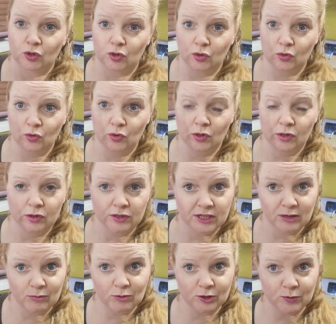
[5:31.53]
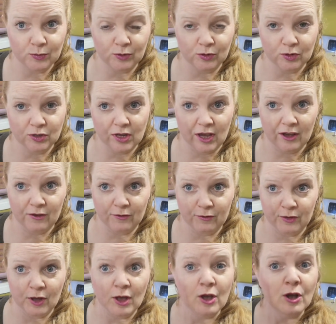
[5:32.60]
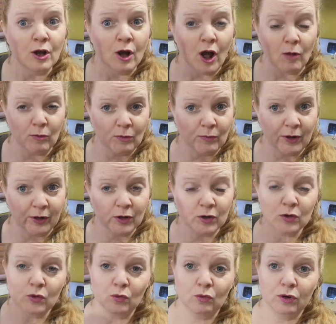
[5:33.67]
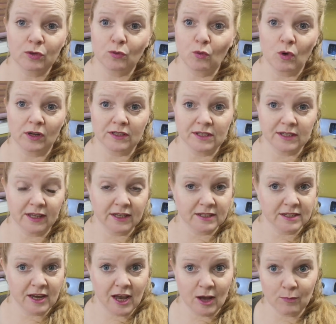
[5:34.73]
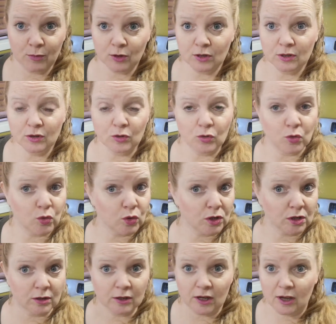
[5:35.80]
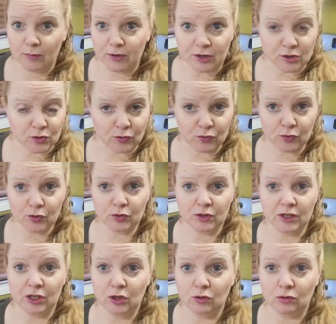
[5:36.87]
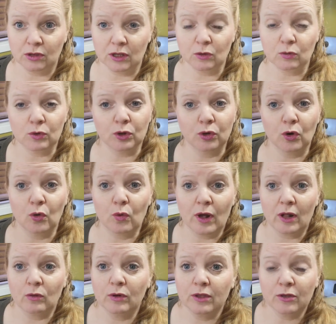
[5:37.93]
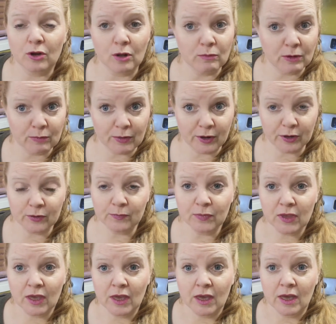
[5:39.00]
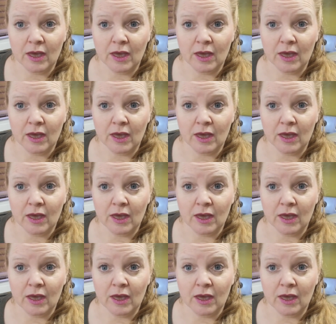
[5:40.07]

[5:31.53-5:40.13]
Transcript: 2 tablespoons of almond butter with 1 sliced apple or a piece of fruit that you think would go well with almond butter.